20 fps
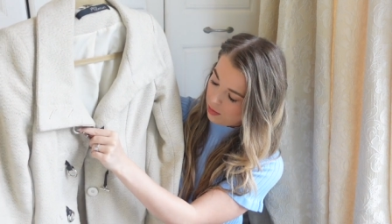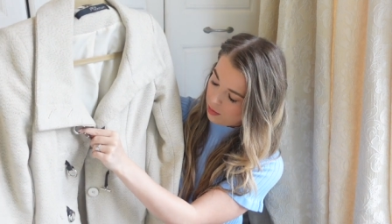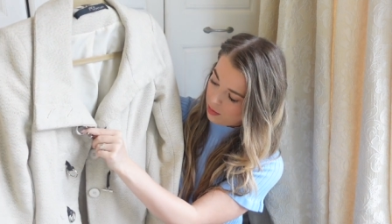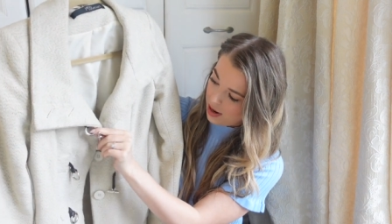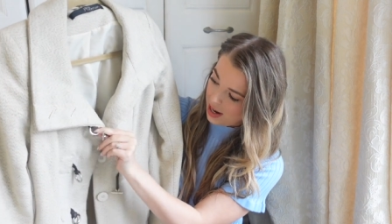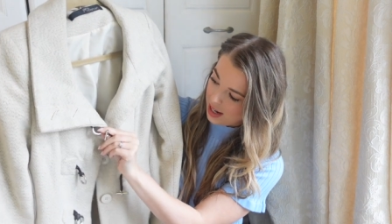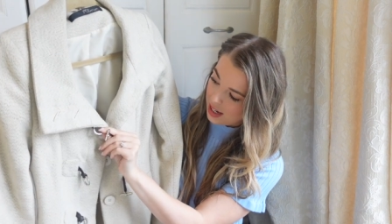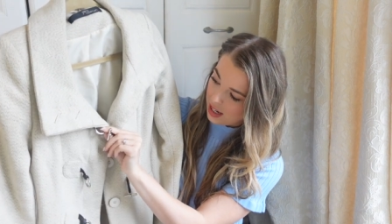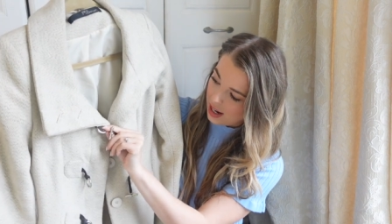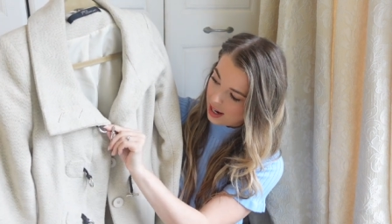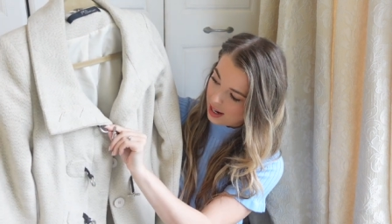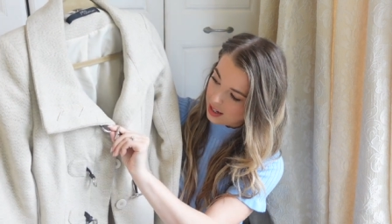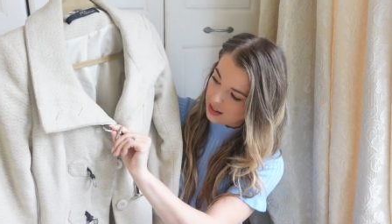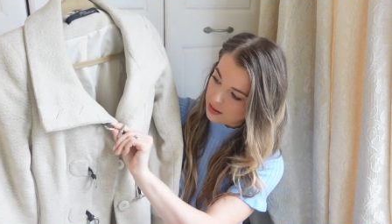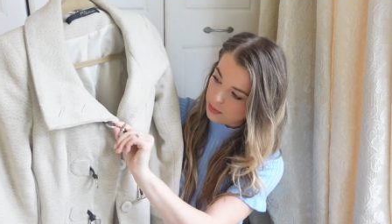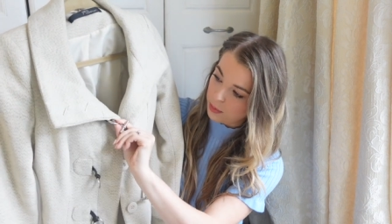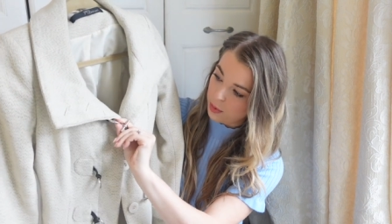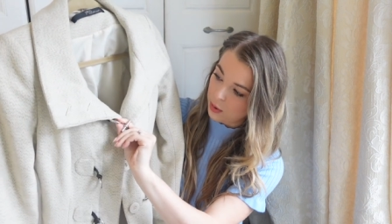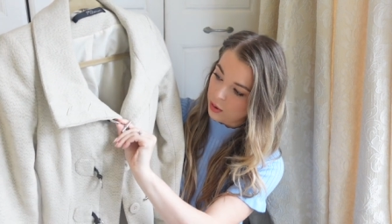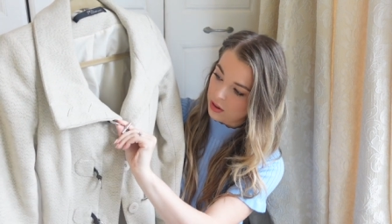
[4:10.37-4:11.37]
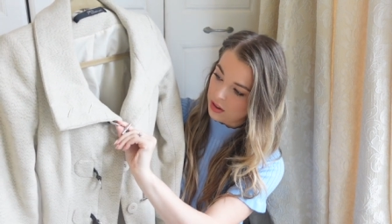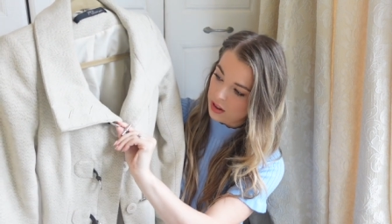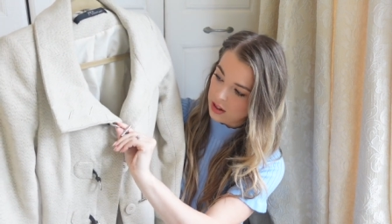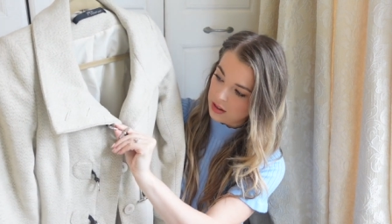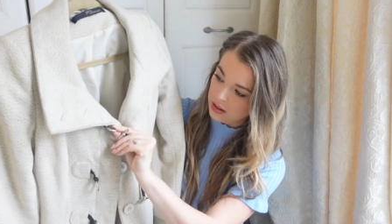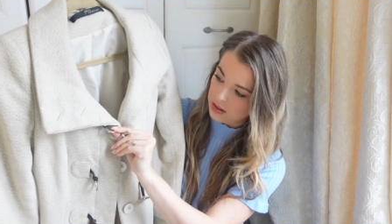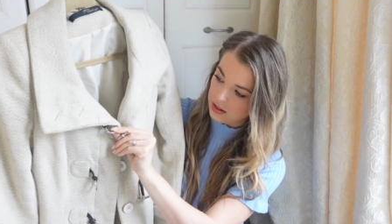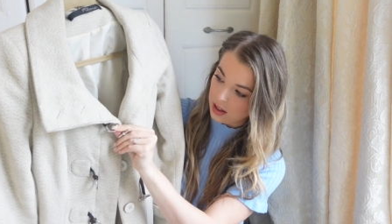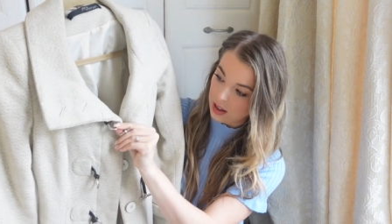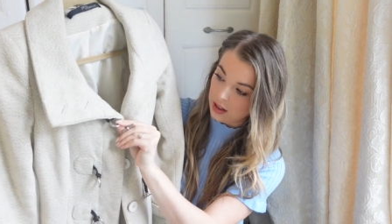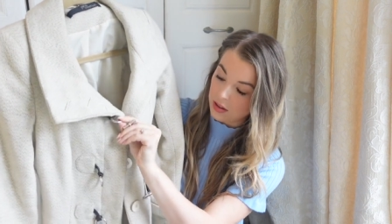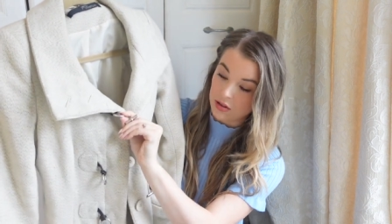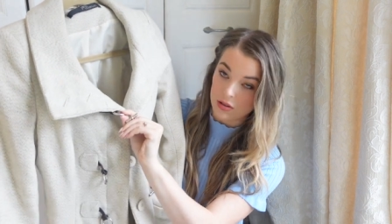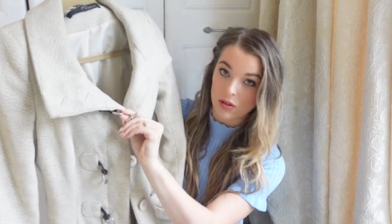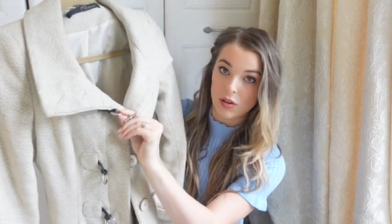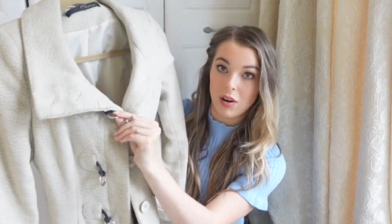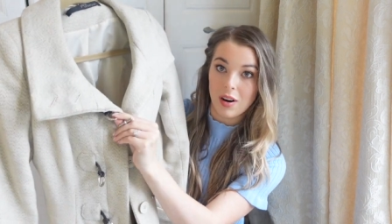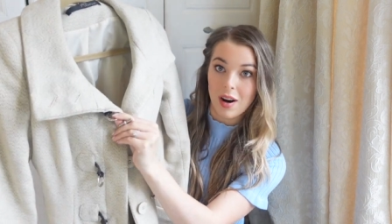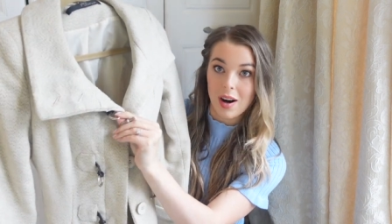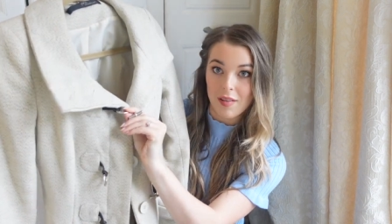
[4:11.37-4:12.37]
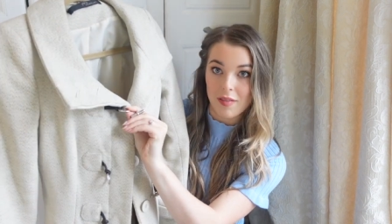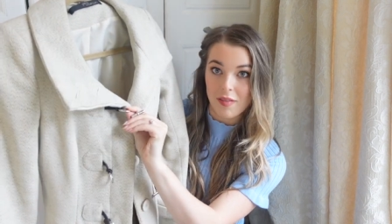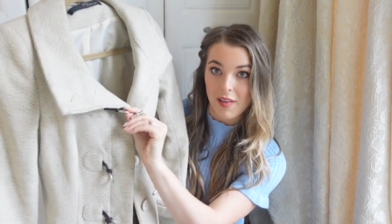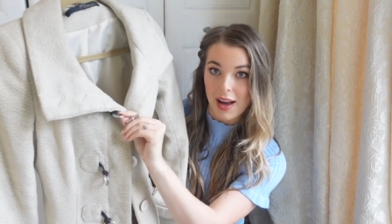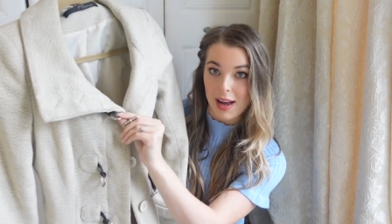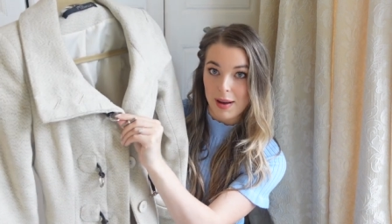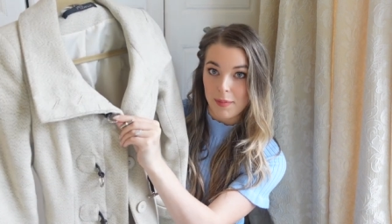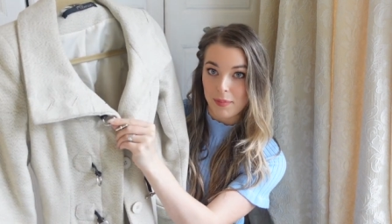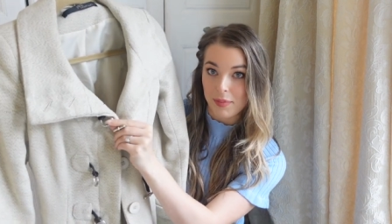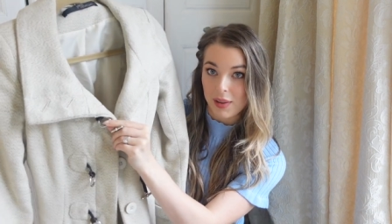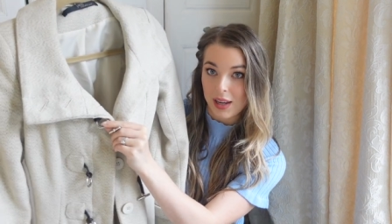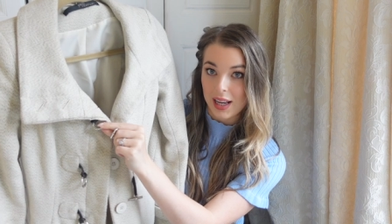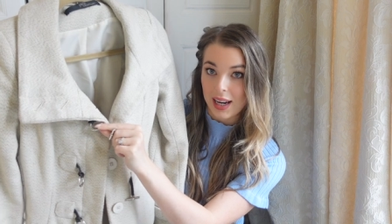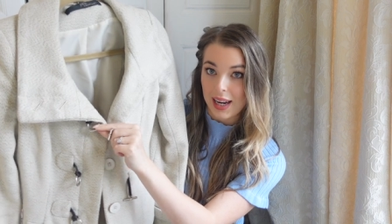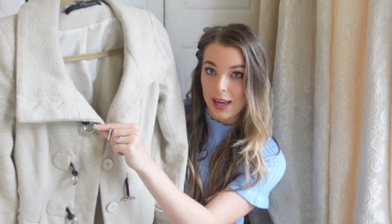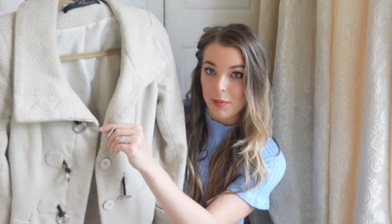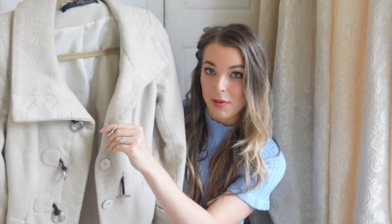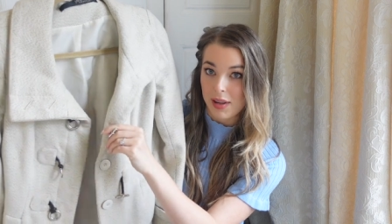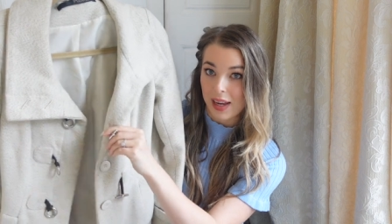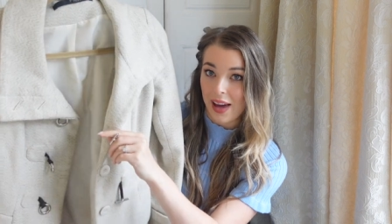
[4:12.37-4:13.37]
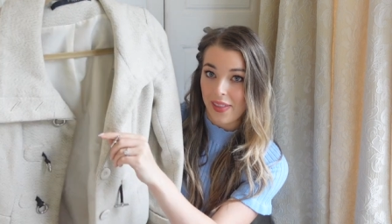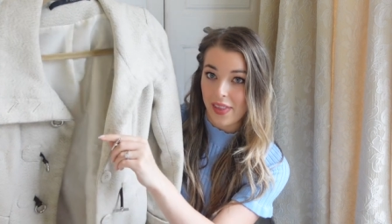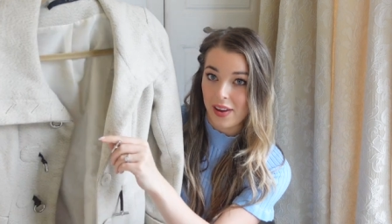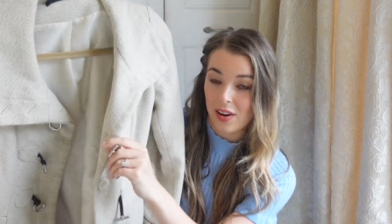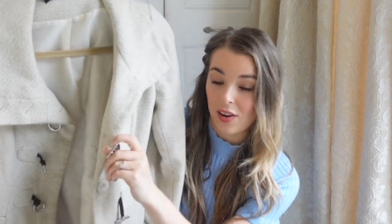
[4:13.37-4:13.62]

really nice buttons that you sort of um, clip together.